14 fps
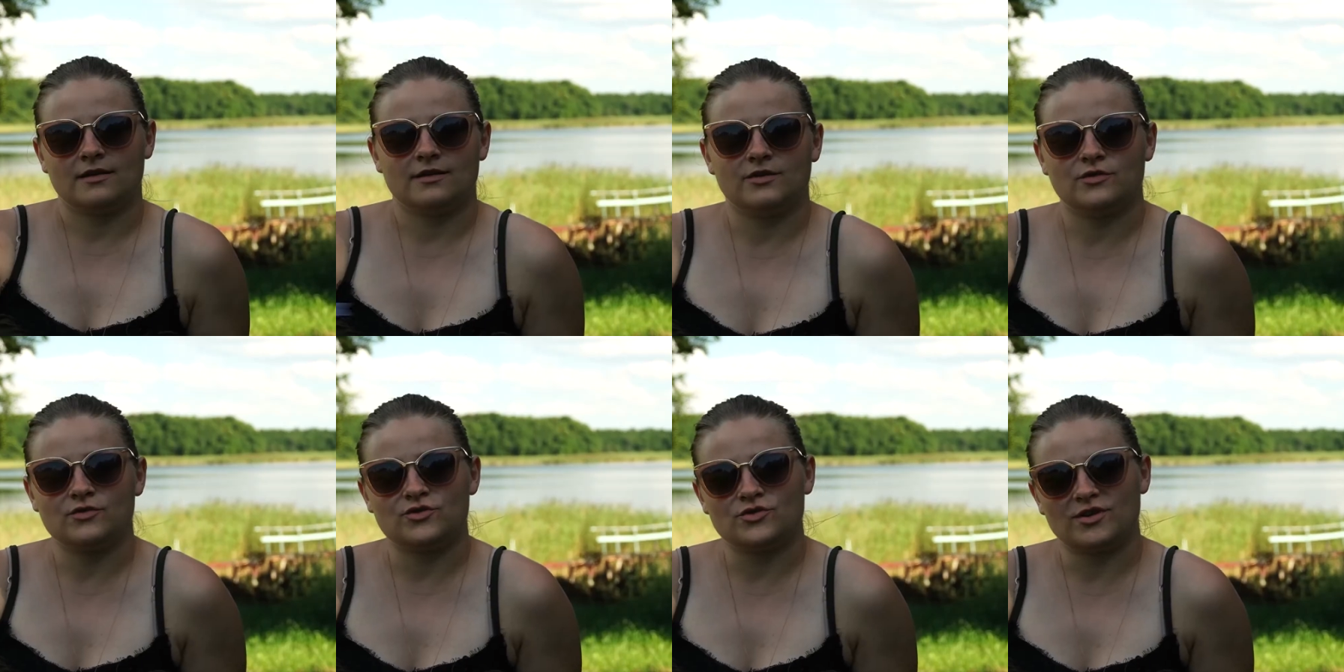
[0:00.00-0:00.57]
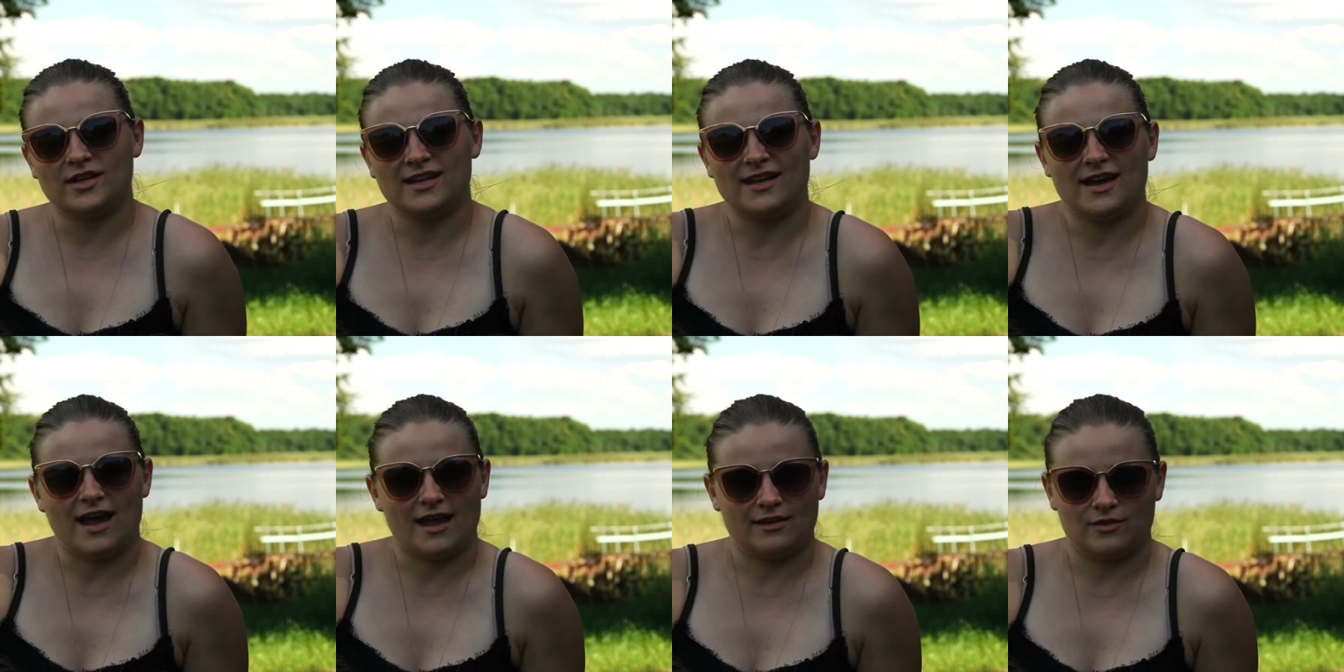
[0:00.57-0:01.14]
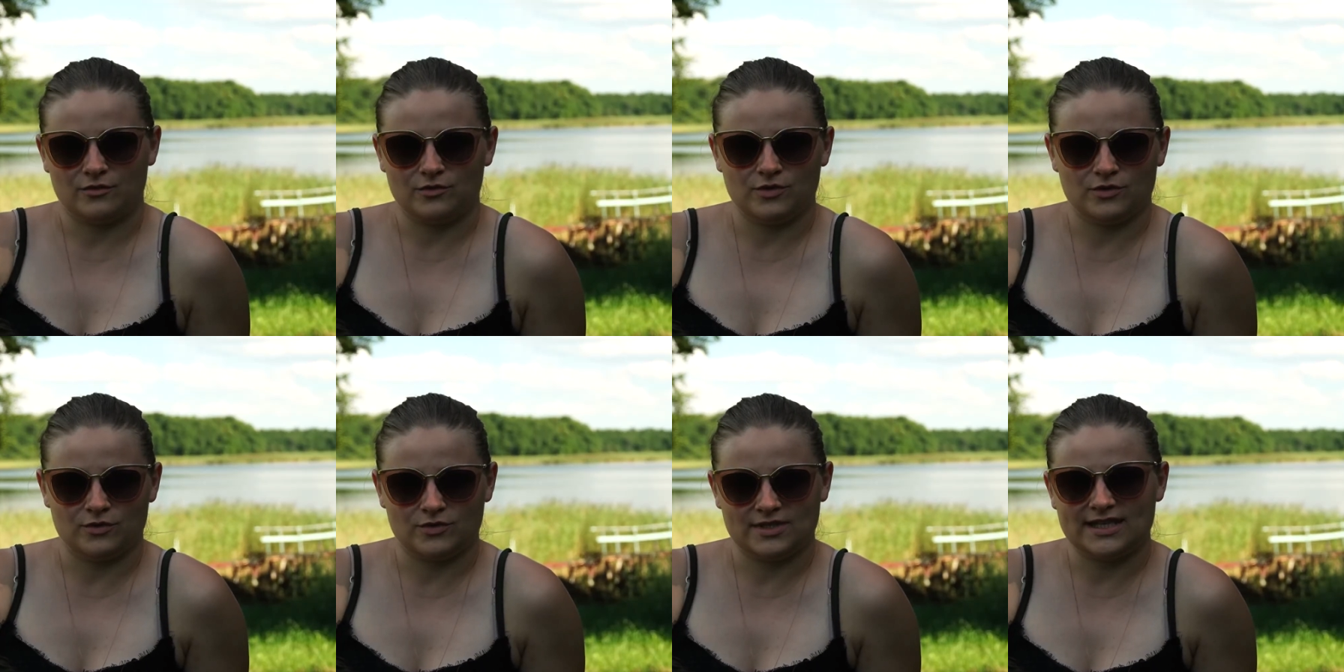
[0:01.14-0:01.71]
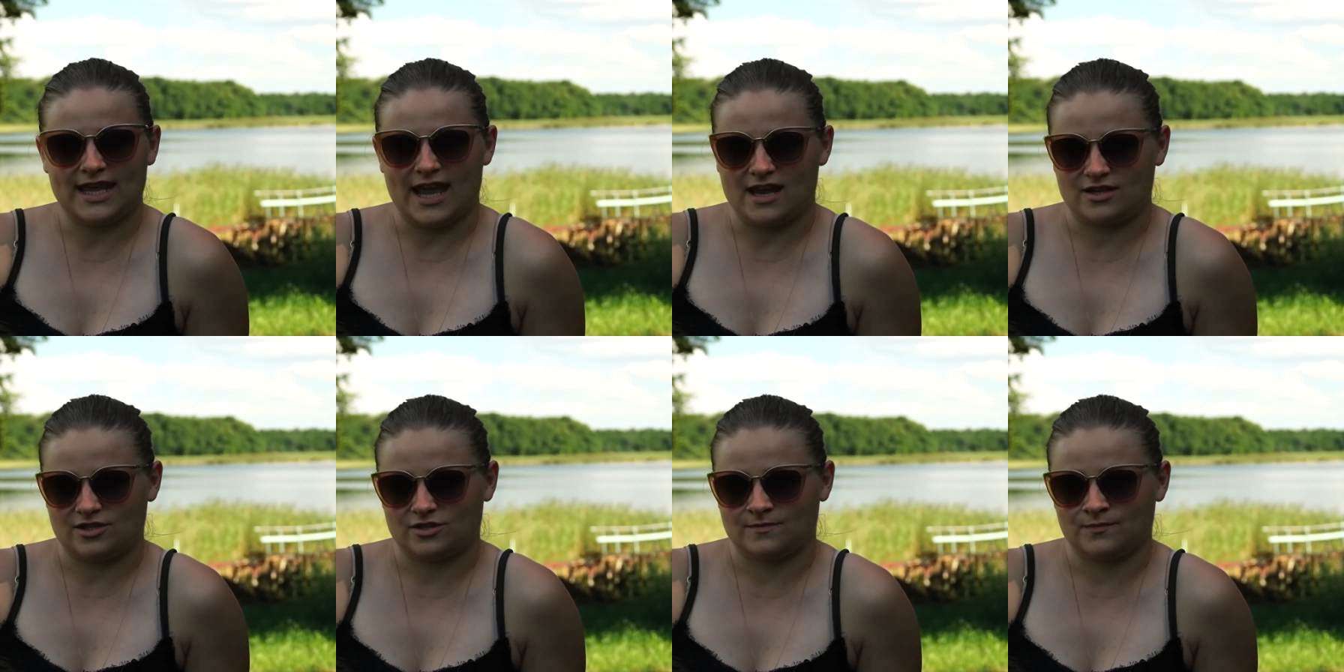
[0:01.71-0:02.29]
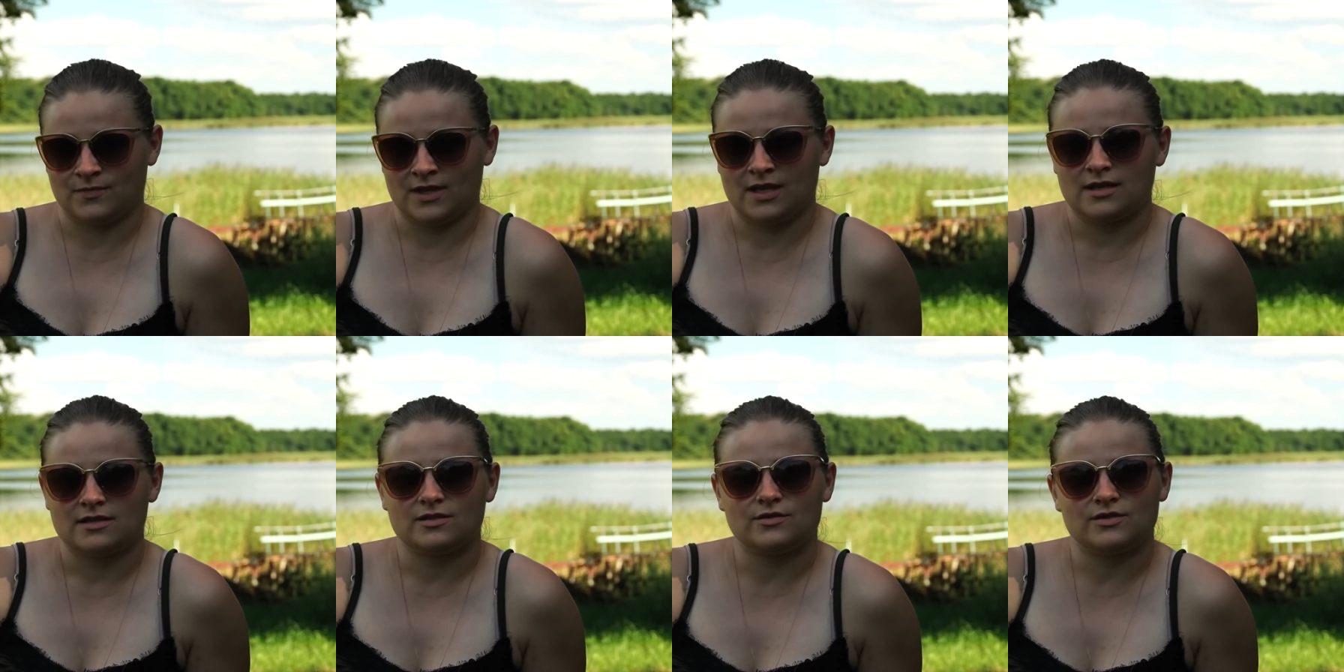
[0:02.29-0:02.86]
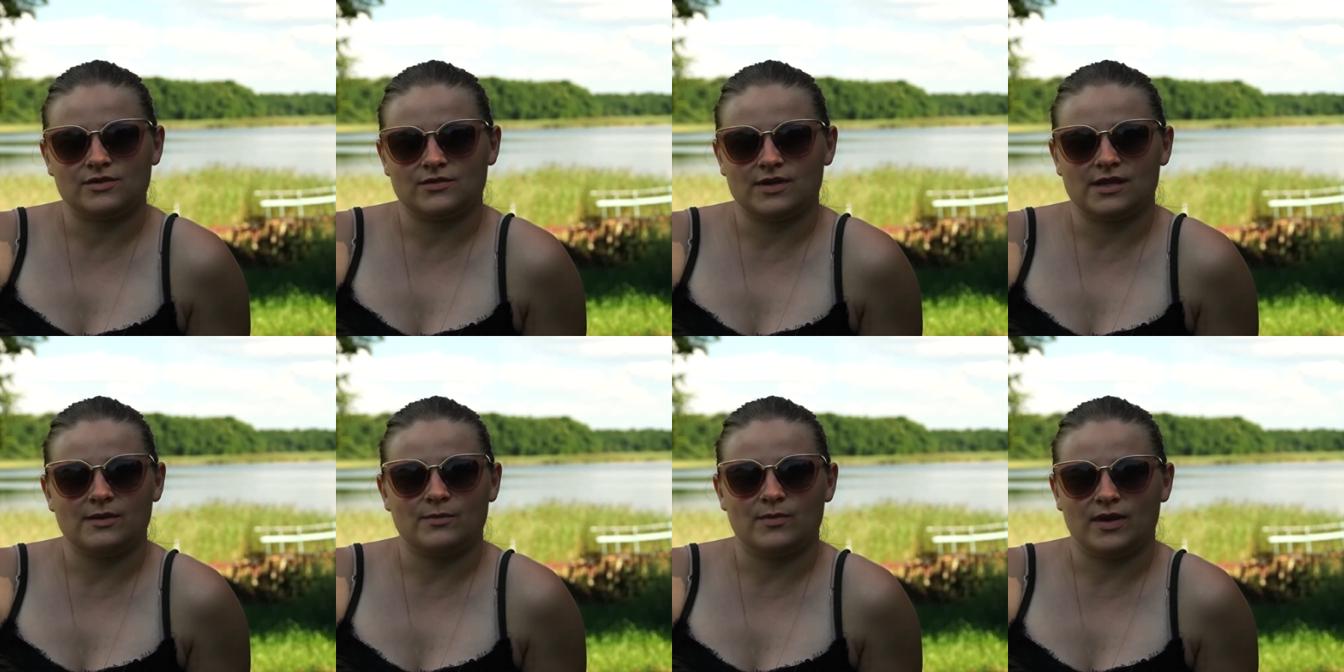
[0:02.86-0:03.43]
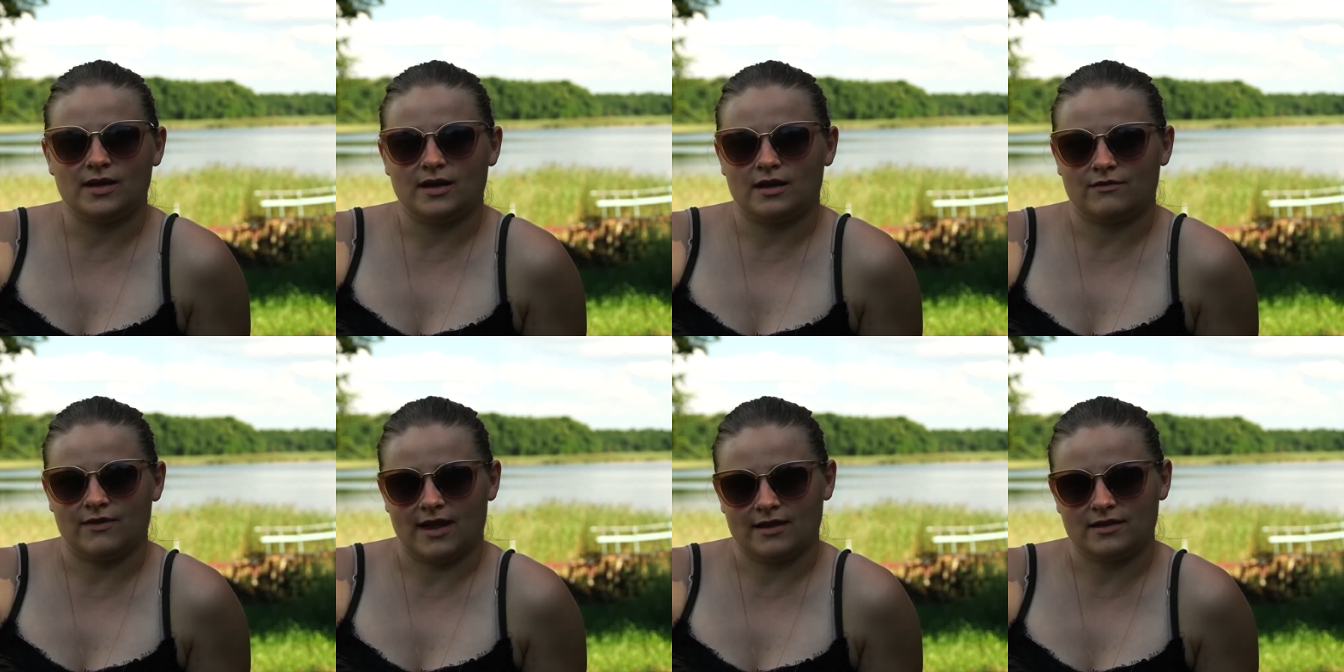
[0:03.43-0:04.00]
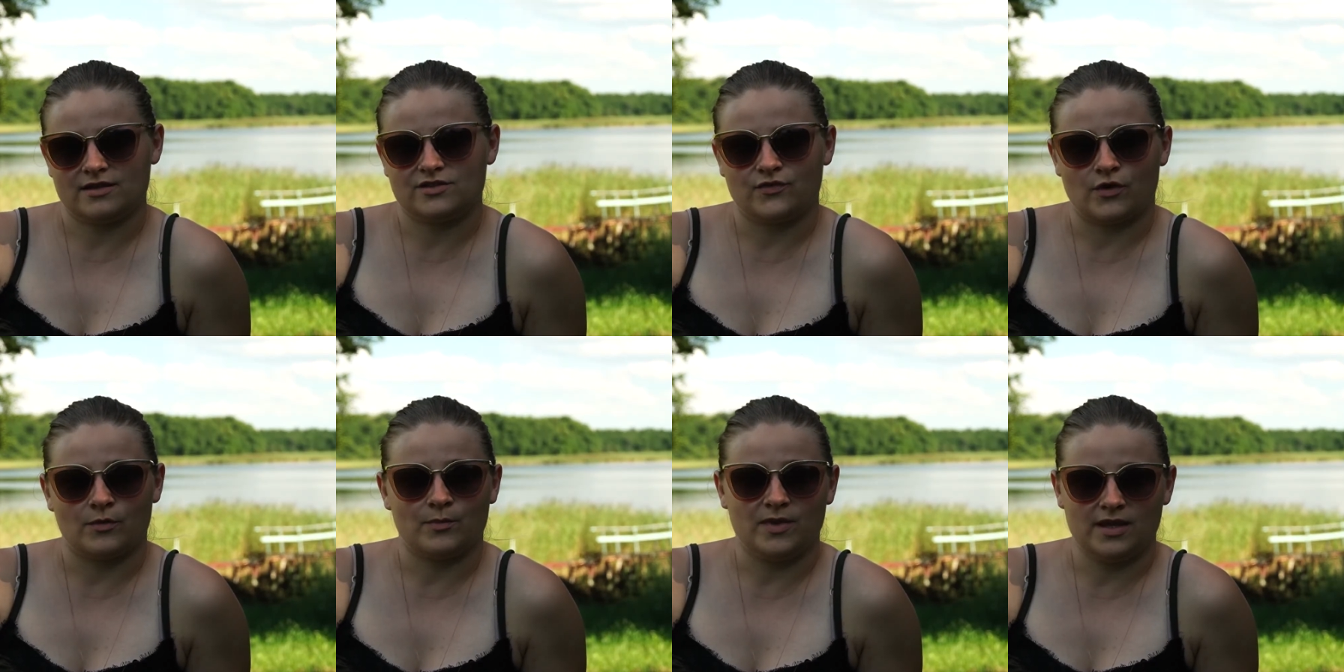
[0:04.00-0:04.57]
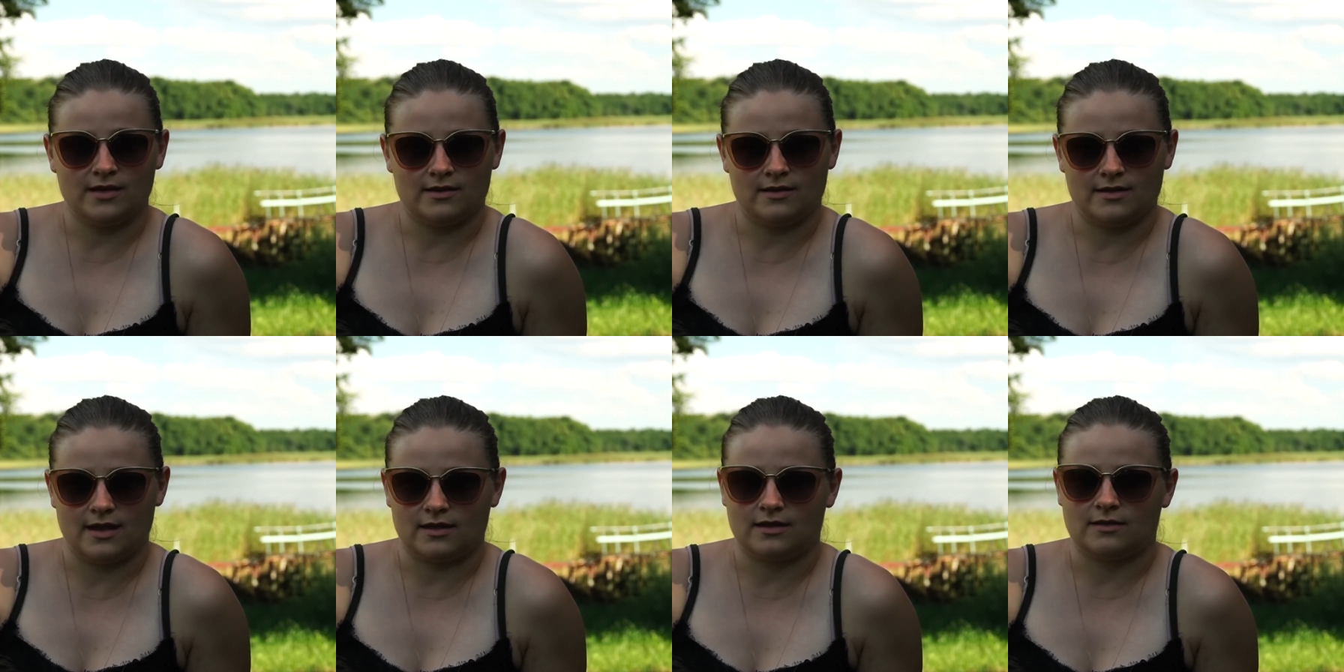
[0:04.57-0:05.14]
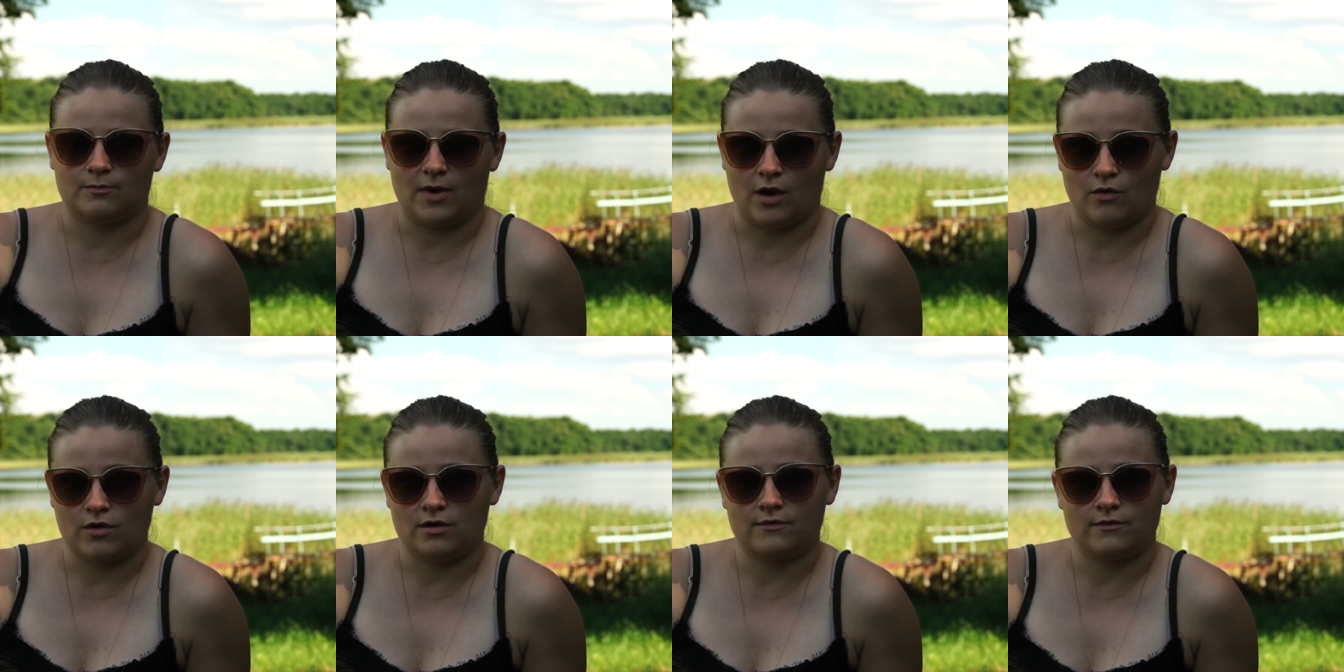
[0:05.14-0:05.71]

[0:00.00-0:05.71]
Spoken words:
Usually I don't use cash, so it's really big advantage for me that Bauqur